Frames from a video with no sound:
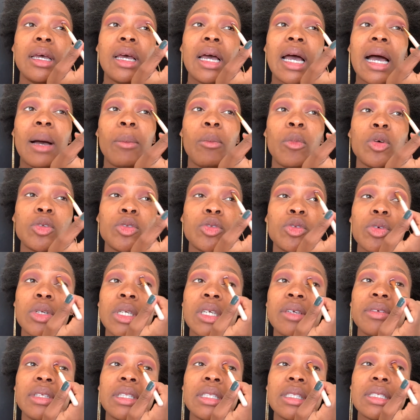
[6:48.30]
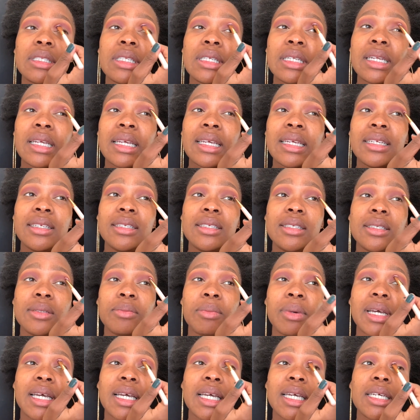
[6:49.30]
I'm also giving this an 8.
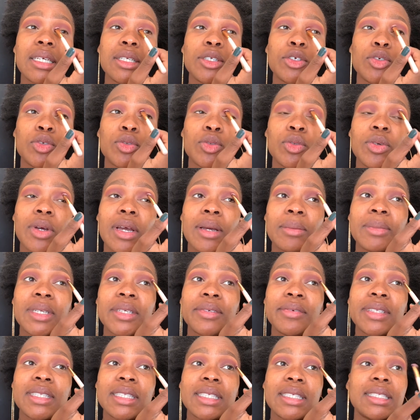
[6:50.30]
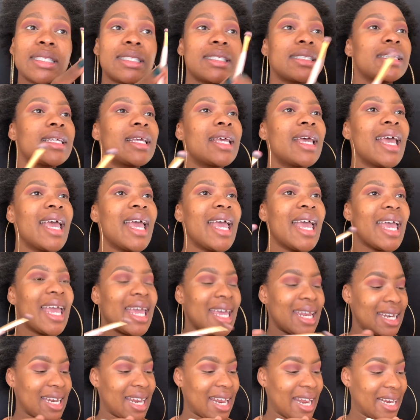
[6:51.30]
I'm giving this
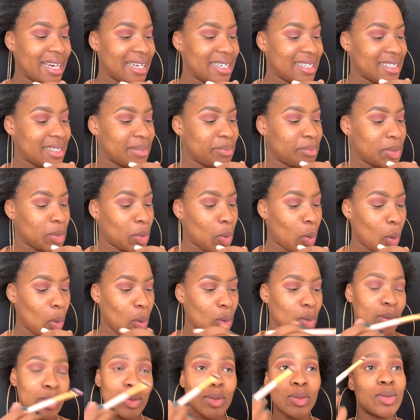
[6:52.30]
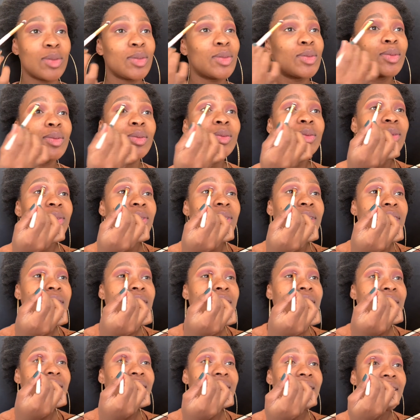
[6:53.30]
an 8 because,
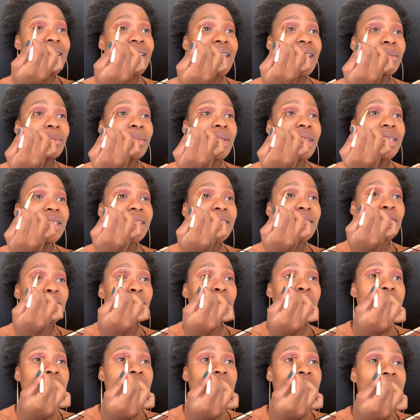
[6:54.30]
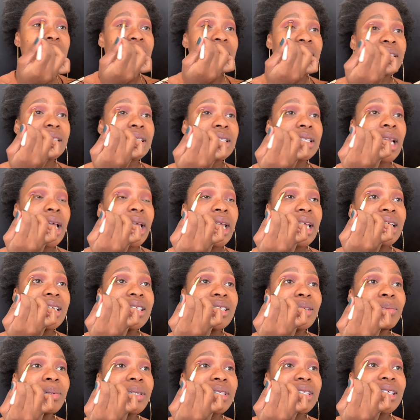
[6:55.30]
yeah, man, it's doing the things. Like
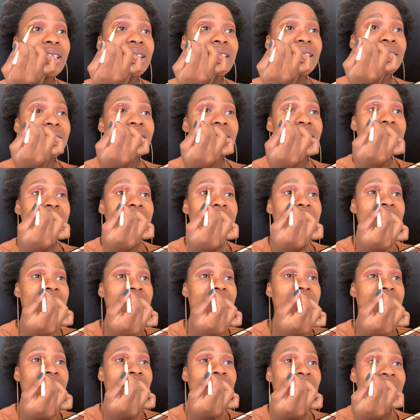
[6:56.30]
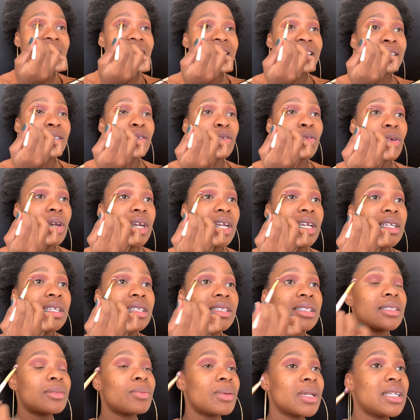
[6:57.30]
80% is a distinction. Like, it's great.
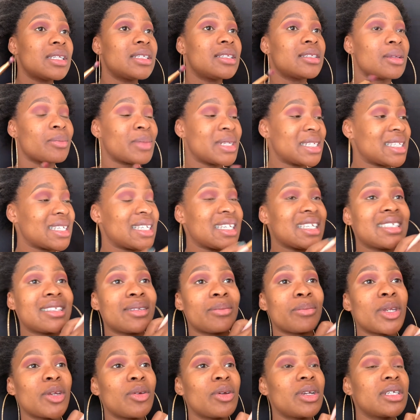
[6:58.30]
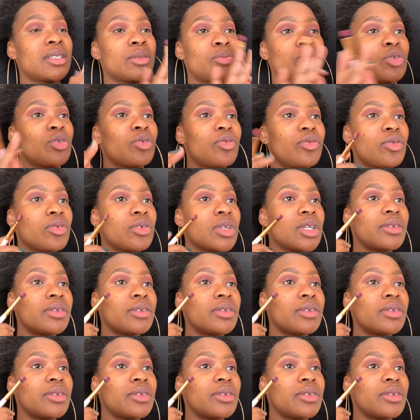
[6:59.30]
This palette is amazing. It has a mirror. It's beautiful.